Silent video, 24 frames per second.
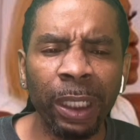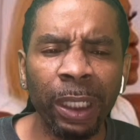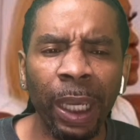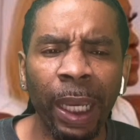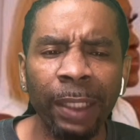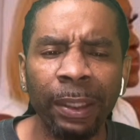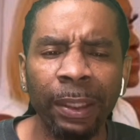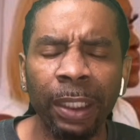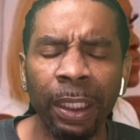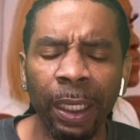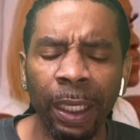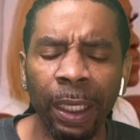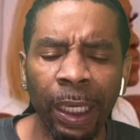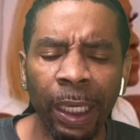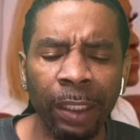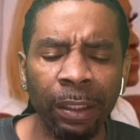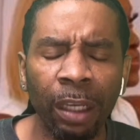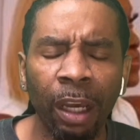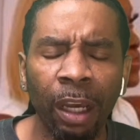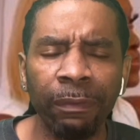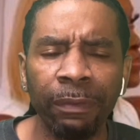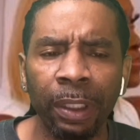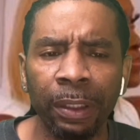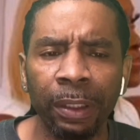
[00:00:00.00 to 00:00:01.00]
at the end
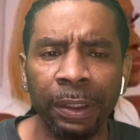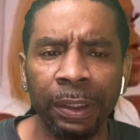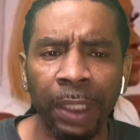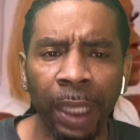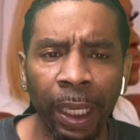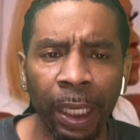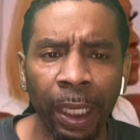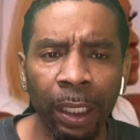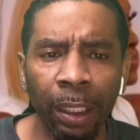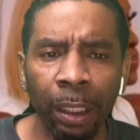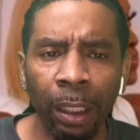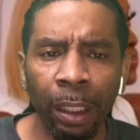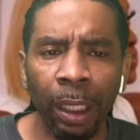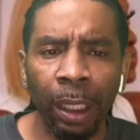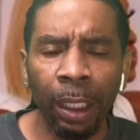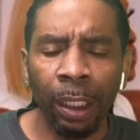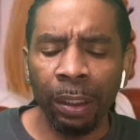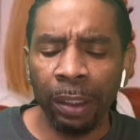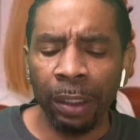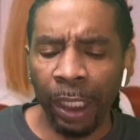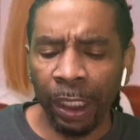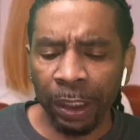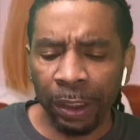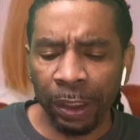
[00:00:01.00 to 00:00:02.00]
of the day
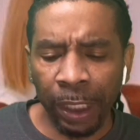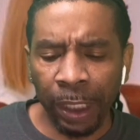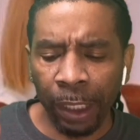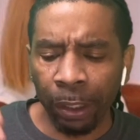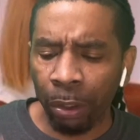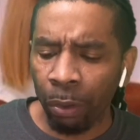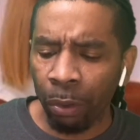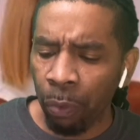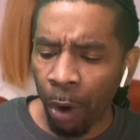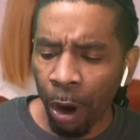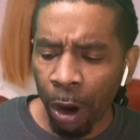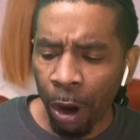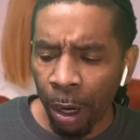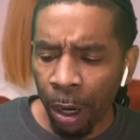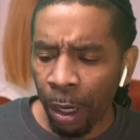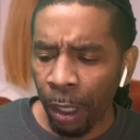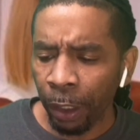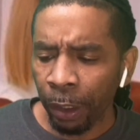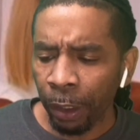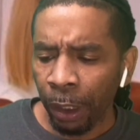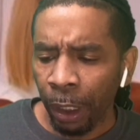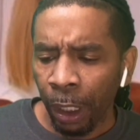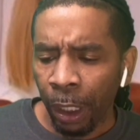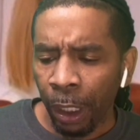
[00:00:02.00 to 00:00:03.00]
they set Quad
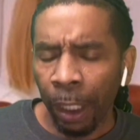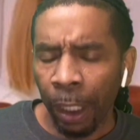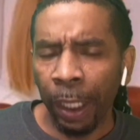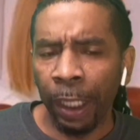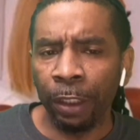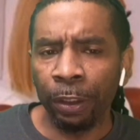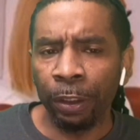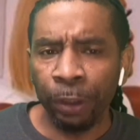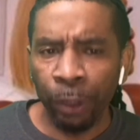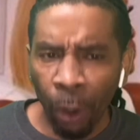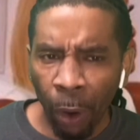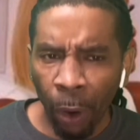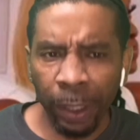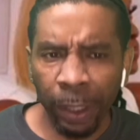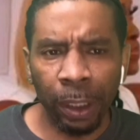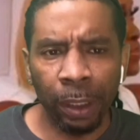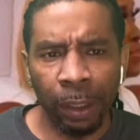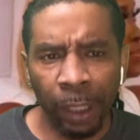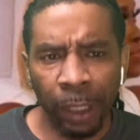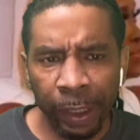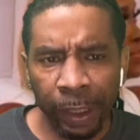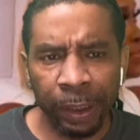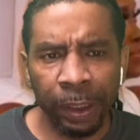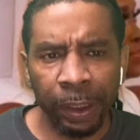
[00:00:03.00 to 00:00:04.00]
and Toya
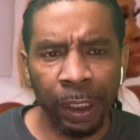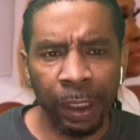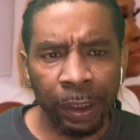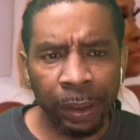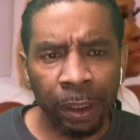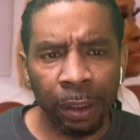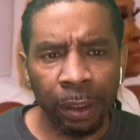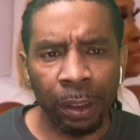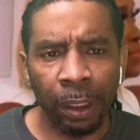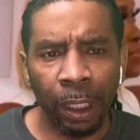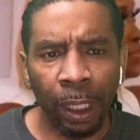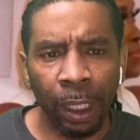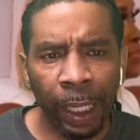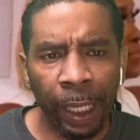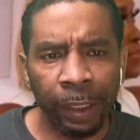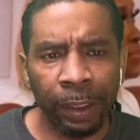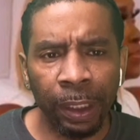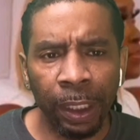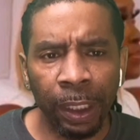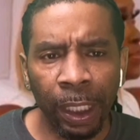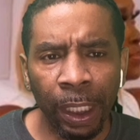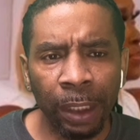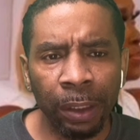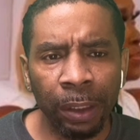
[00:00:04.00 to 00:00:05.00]
next to each other at
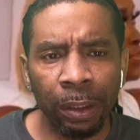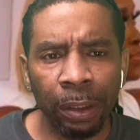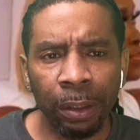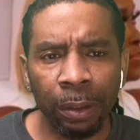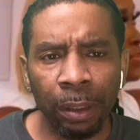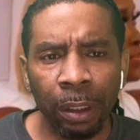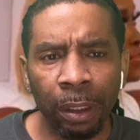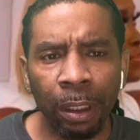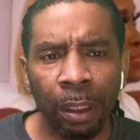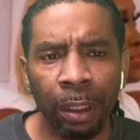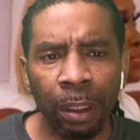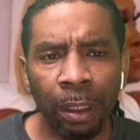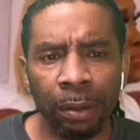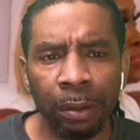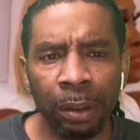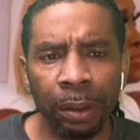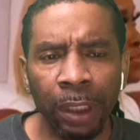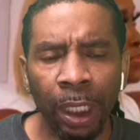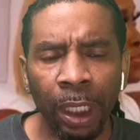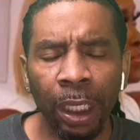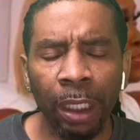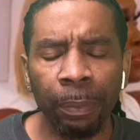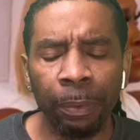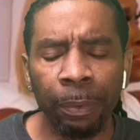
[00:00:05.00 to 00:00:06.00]
the end of the
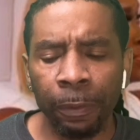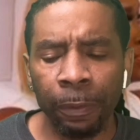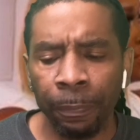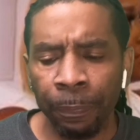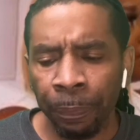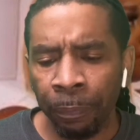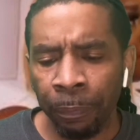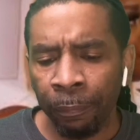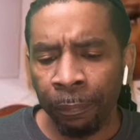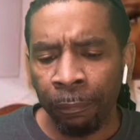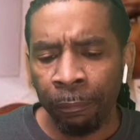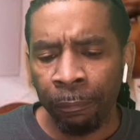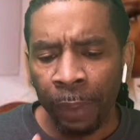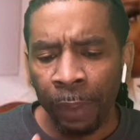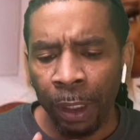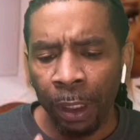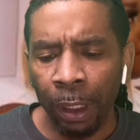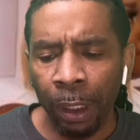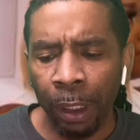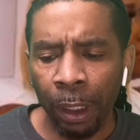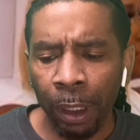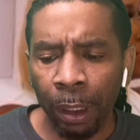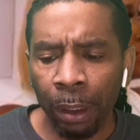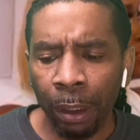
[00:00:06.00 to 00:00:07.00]
table.
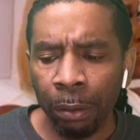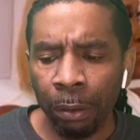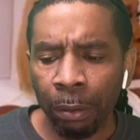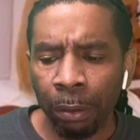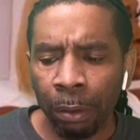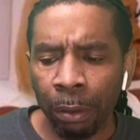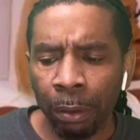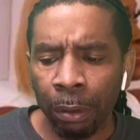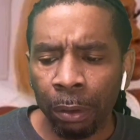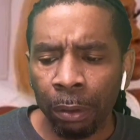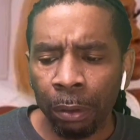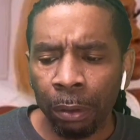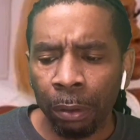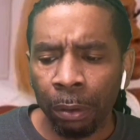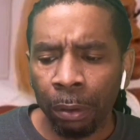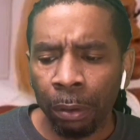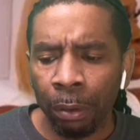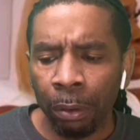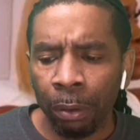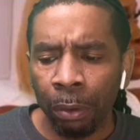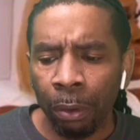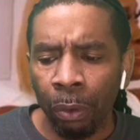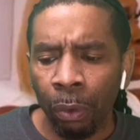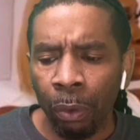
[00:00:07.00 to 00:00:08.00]
And
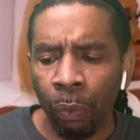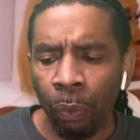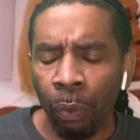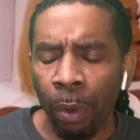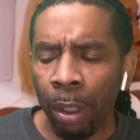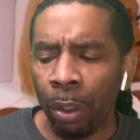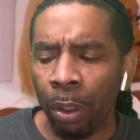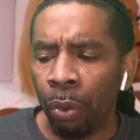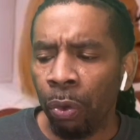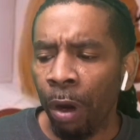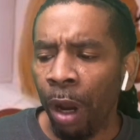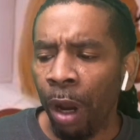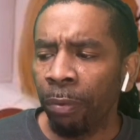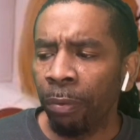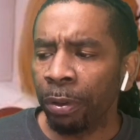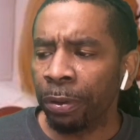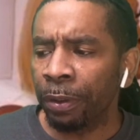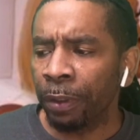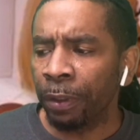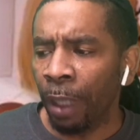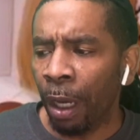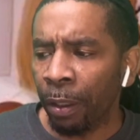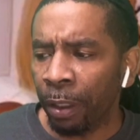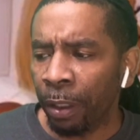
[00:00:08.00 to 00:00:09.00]
while Quad was
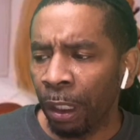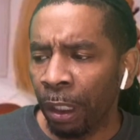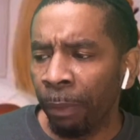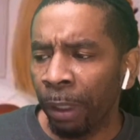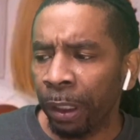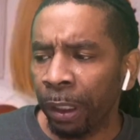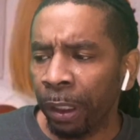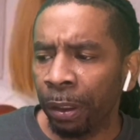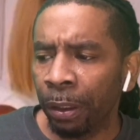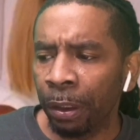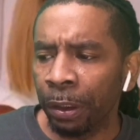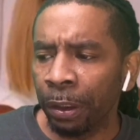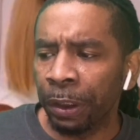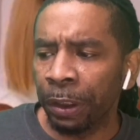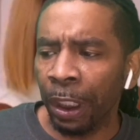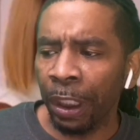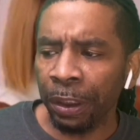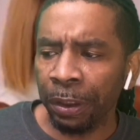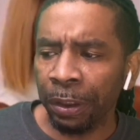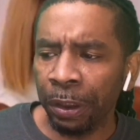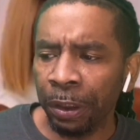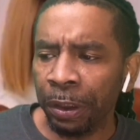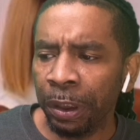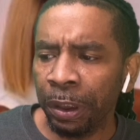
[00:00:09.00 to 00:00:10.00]
talking and making a
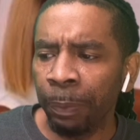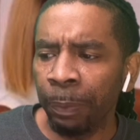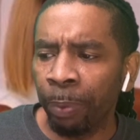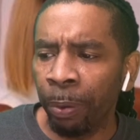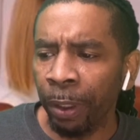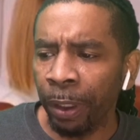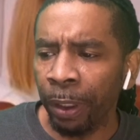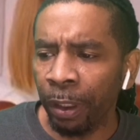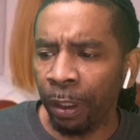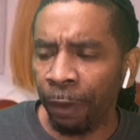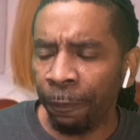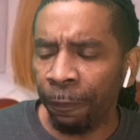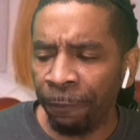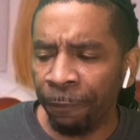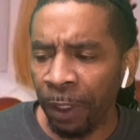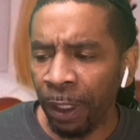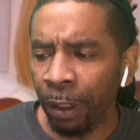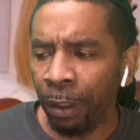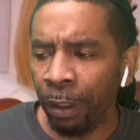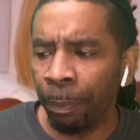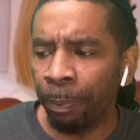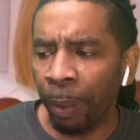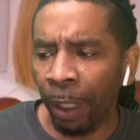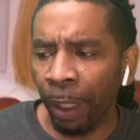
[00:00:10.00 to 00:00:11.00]
gesture, she pointed her
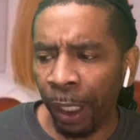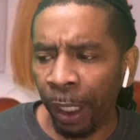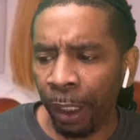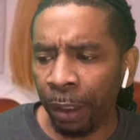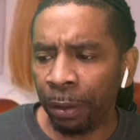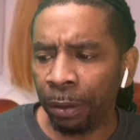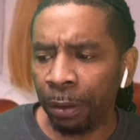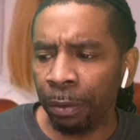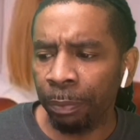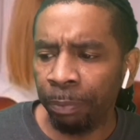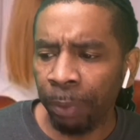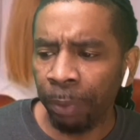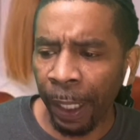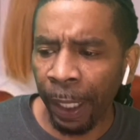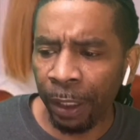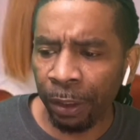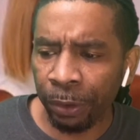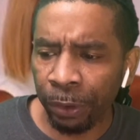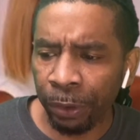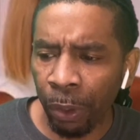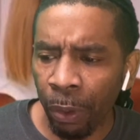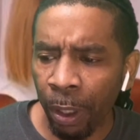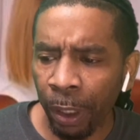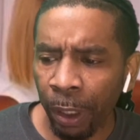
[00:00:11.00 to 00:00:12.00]
finger past
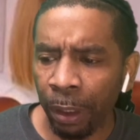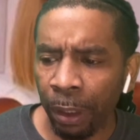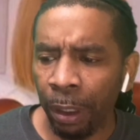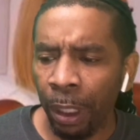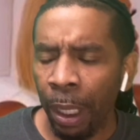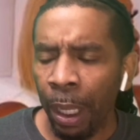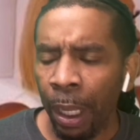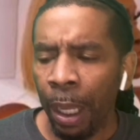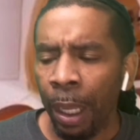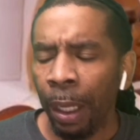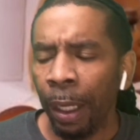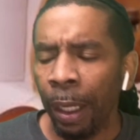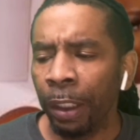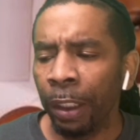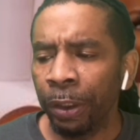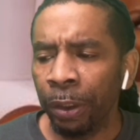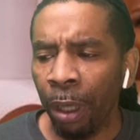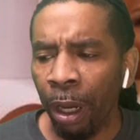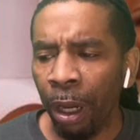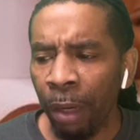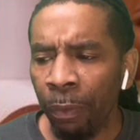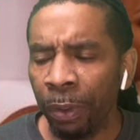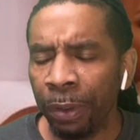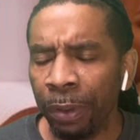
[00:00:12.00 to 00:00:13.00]
Toya, and
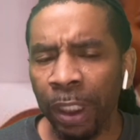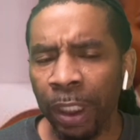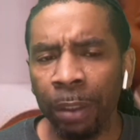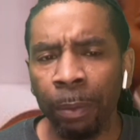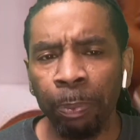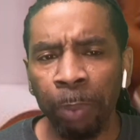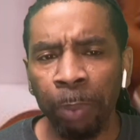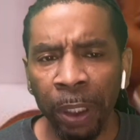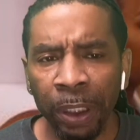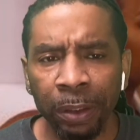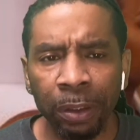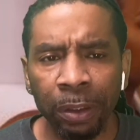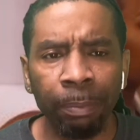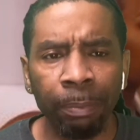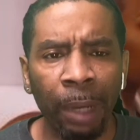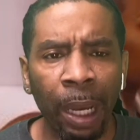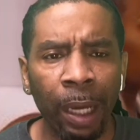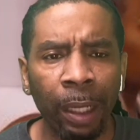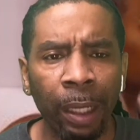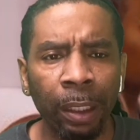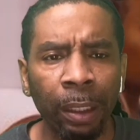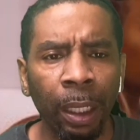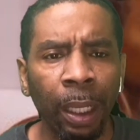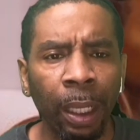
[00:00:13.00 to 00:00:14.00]
Toya was getting pissed about it